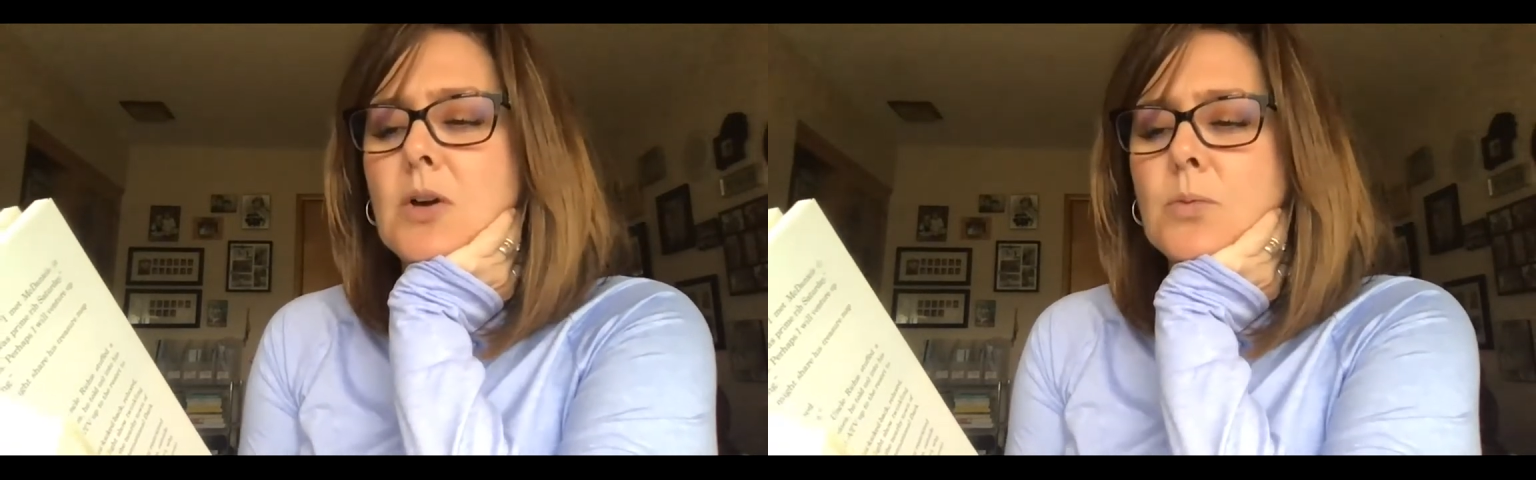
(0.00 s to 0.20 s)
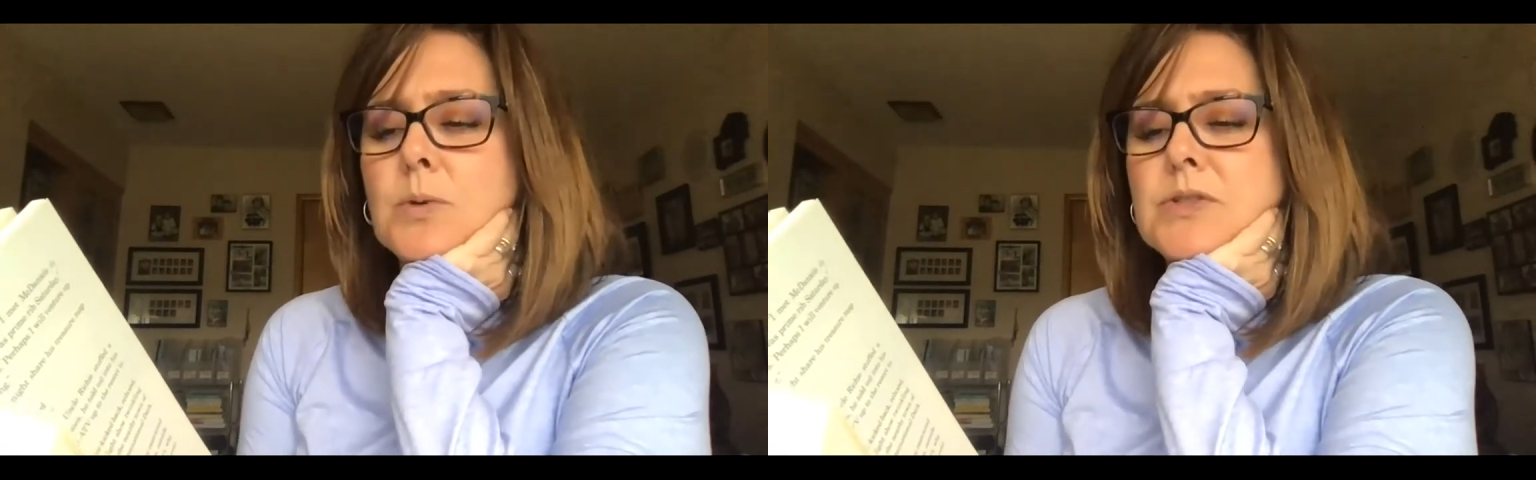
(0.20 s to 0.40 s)

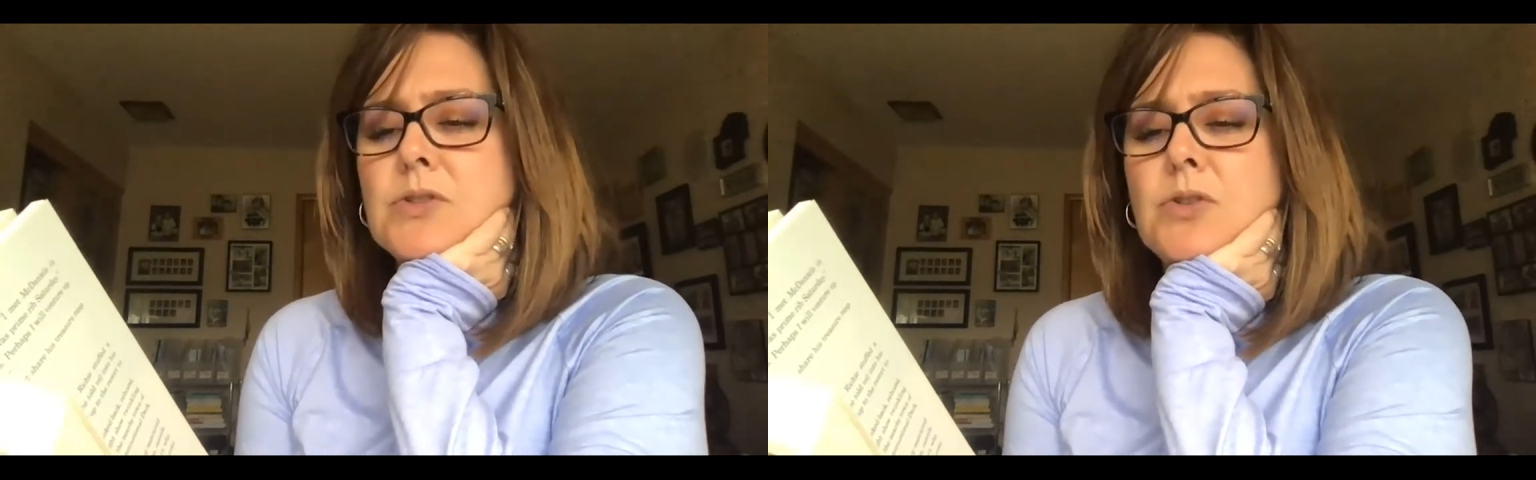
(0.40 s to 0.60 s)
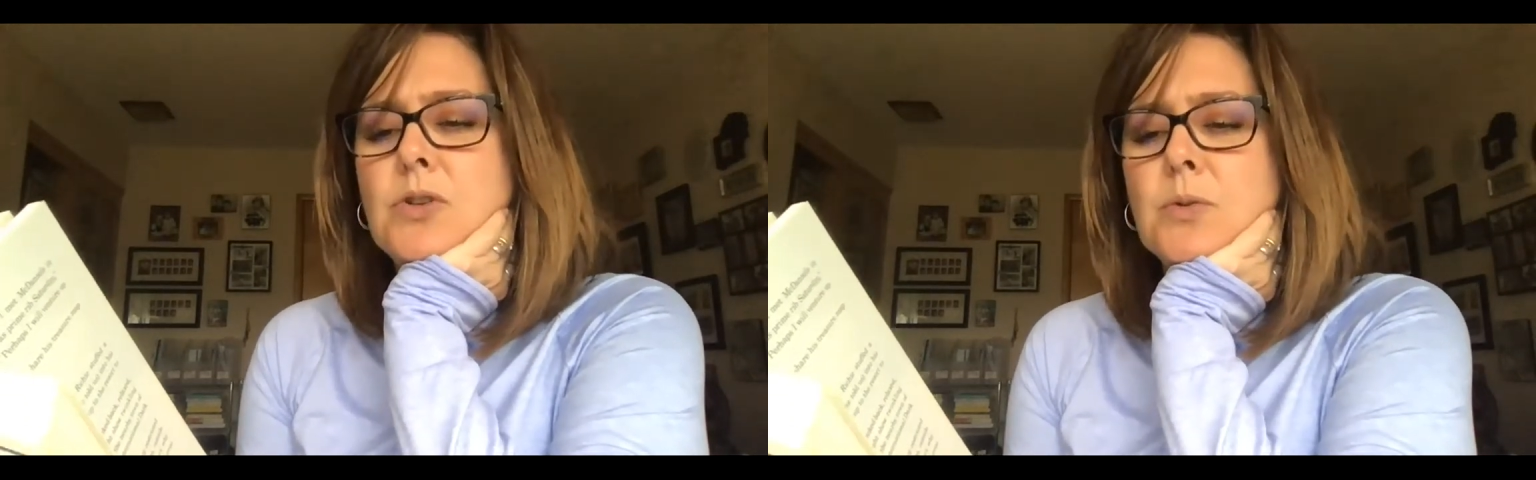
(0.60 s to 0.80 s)
was
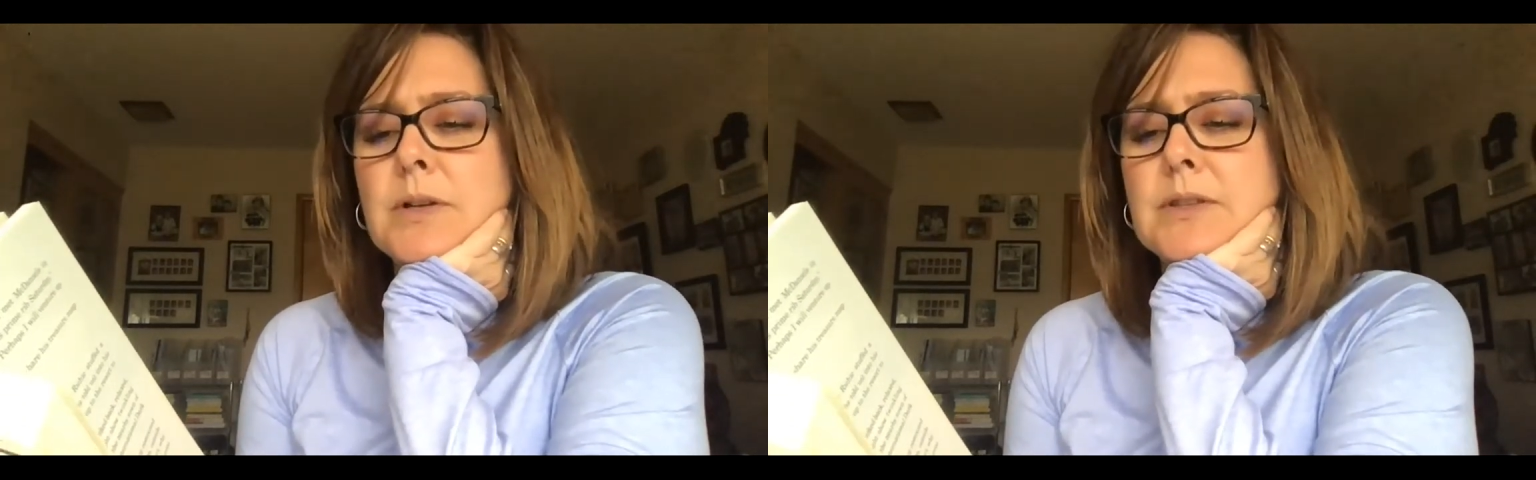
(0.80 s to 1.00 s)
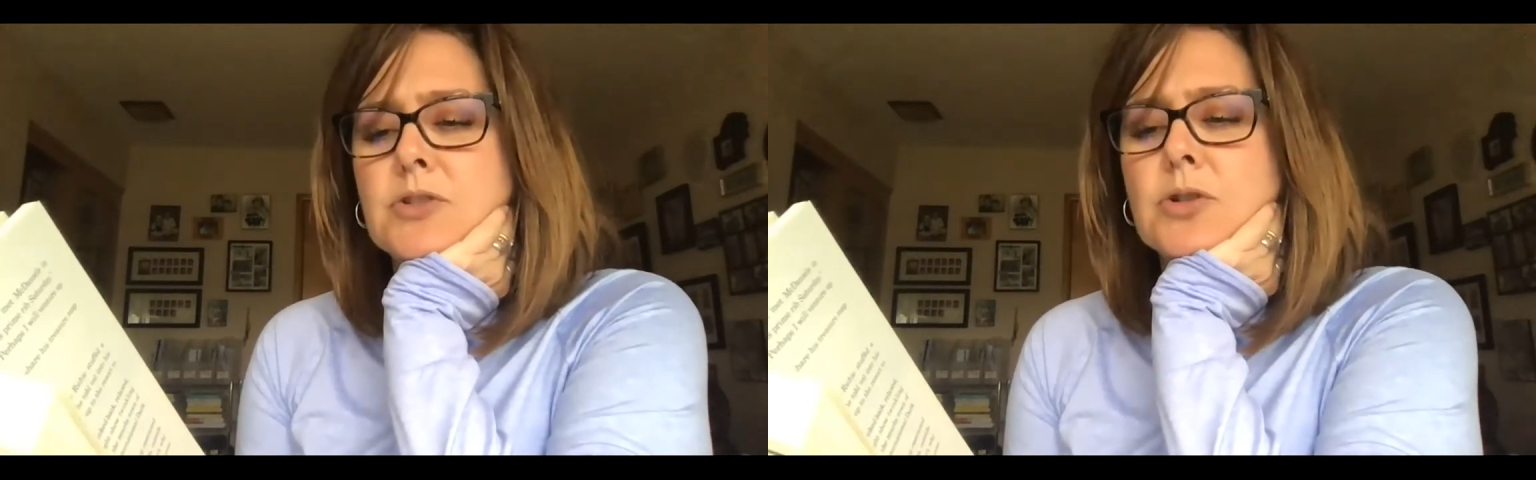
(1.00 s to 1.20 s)
new
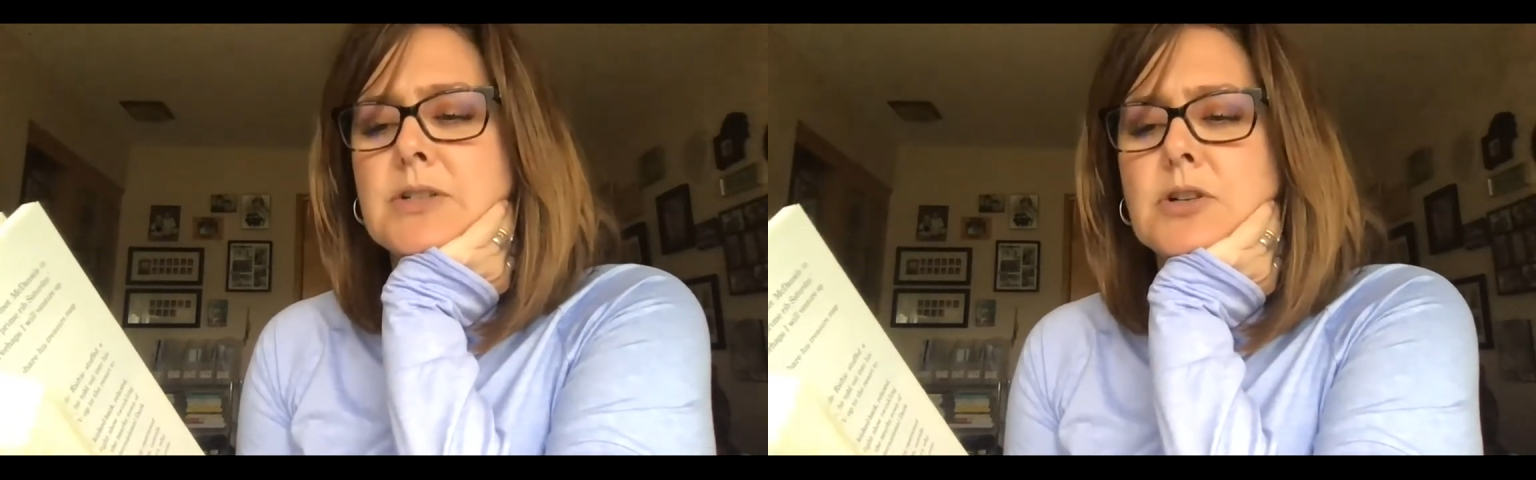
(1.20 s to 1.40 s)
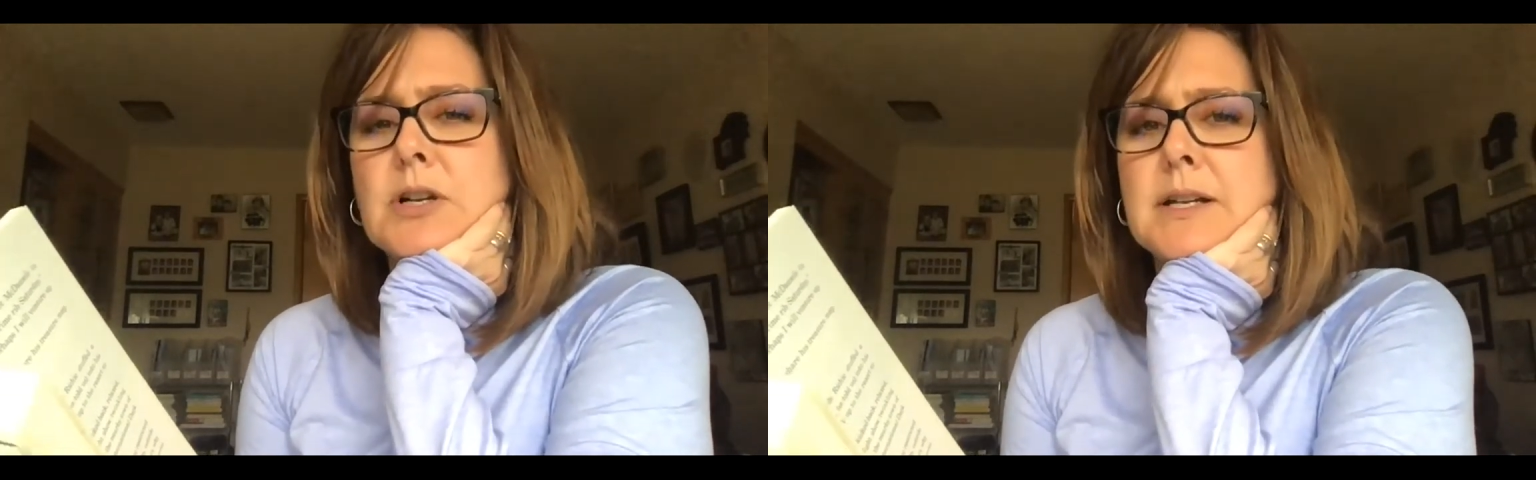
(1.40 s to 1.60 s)
on the
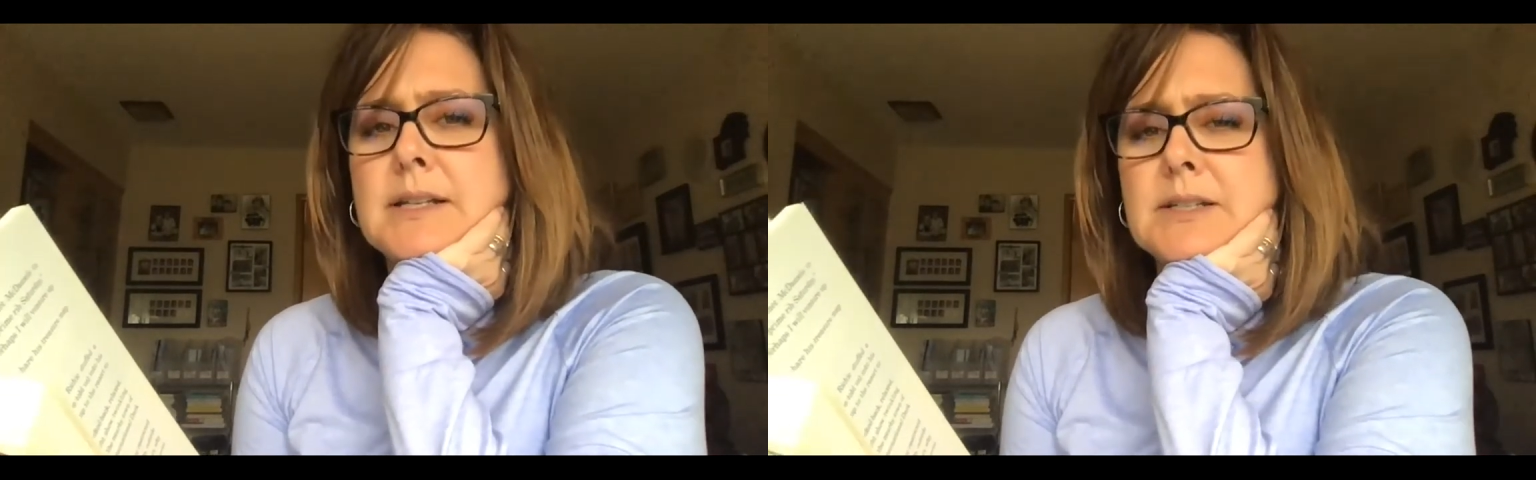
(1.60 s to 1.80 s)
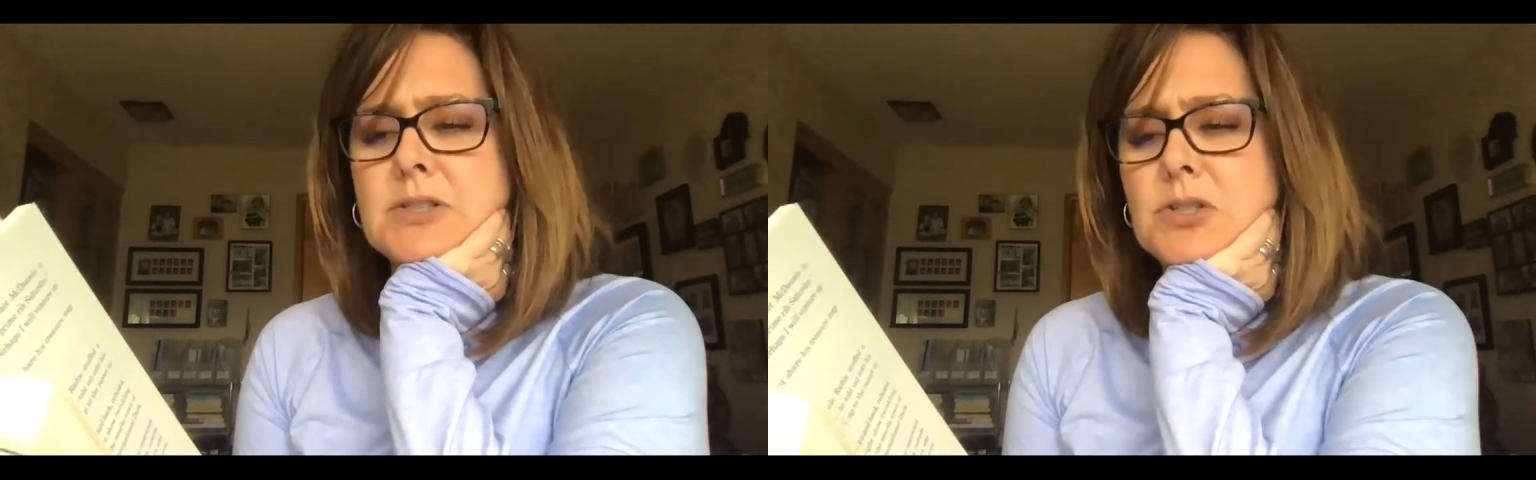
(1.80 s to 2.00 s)
treasure
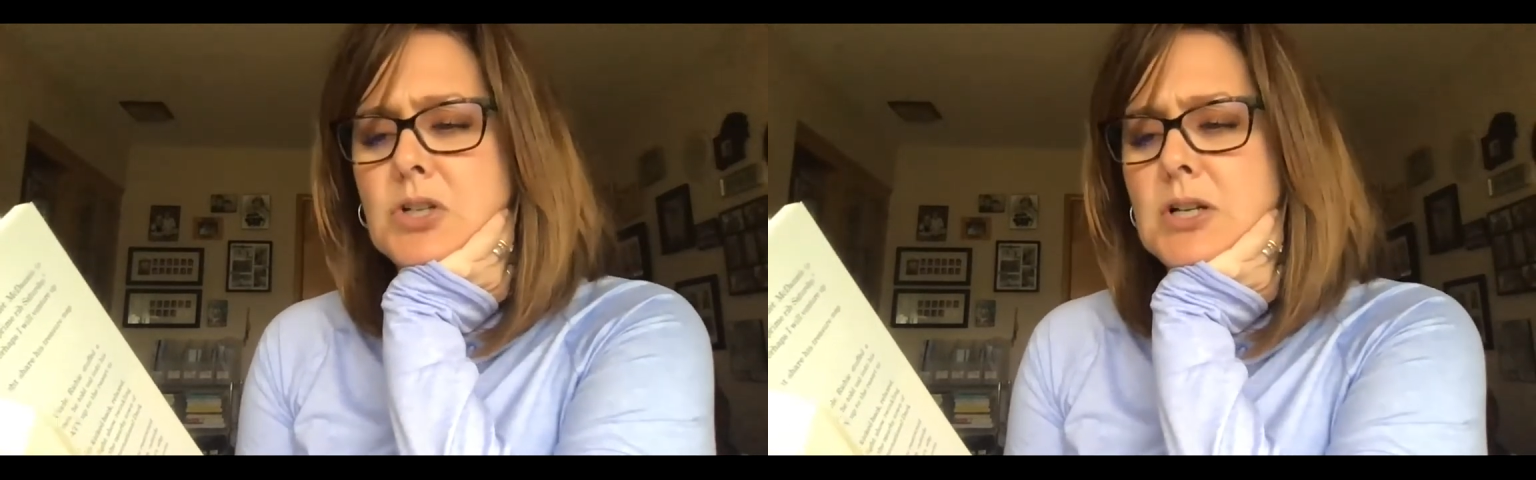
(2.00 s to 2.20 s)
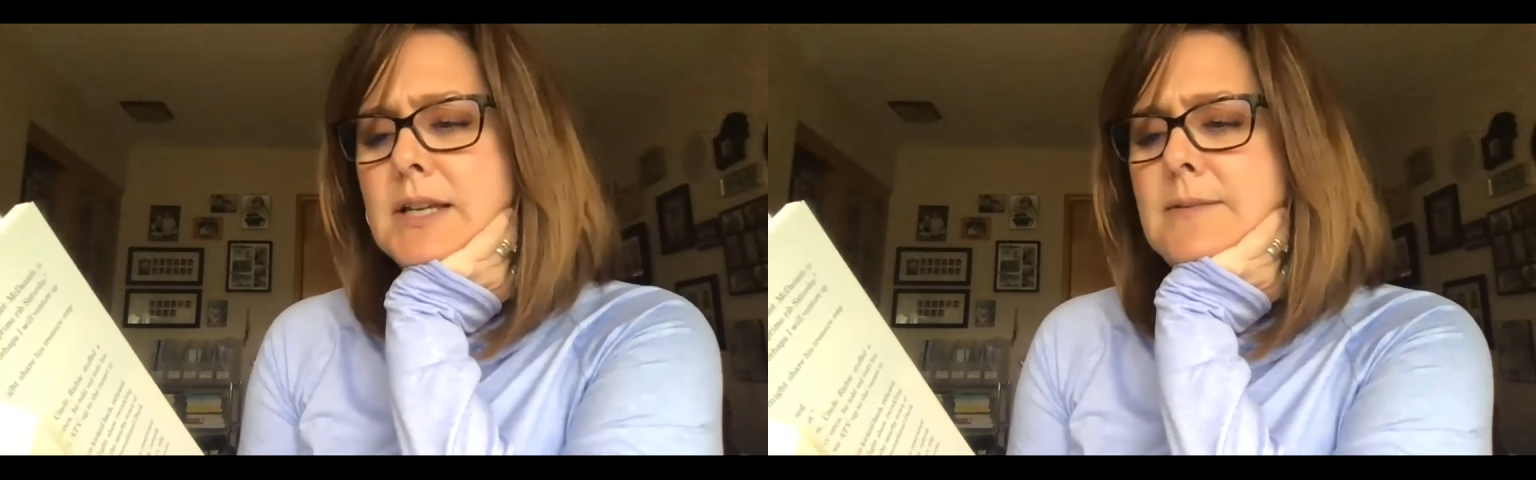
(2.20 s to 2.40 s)
hunting
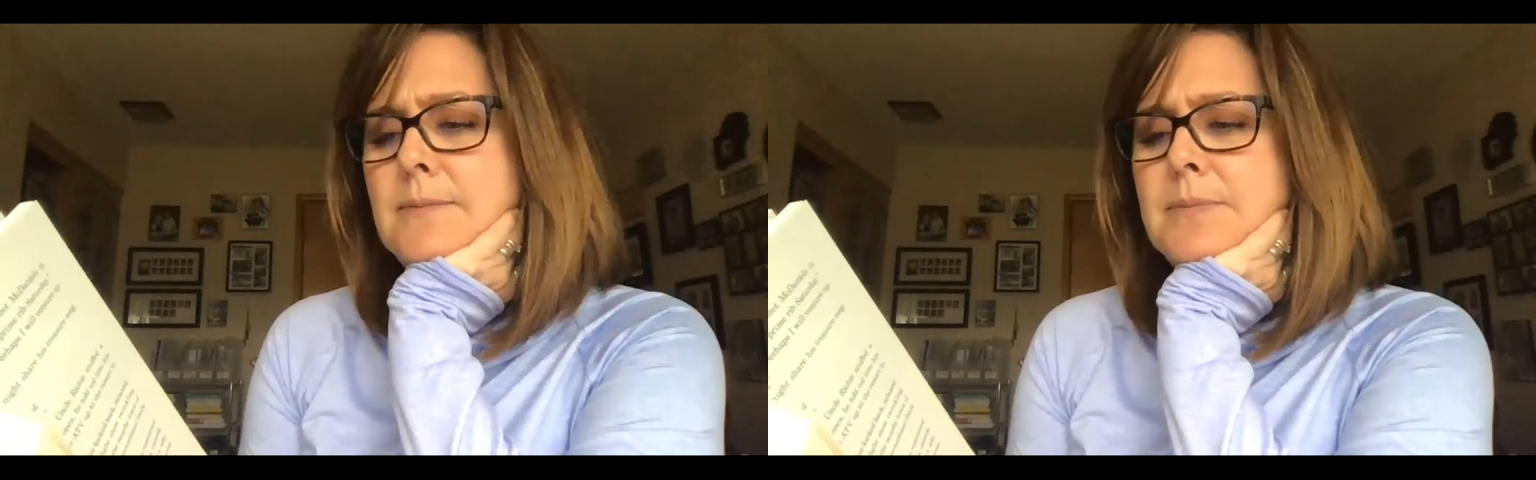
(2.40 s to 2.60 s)
circuit,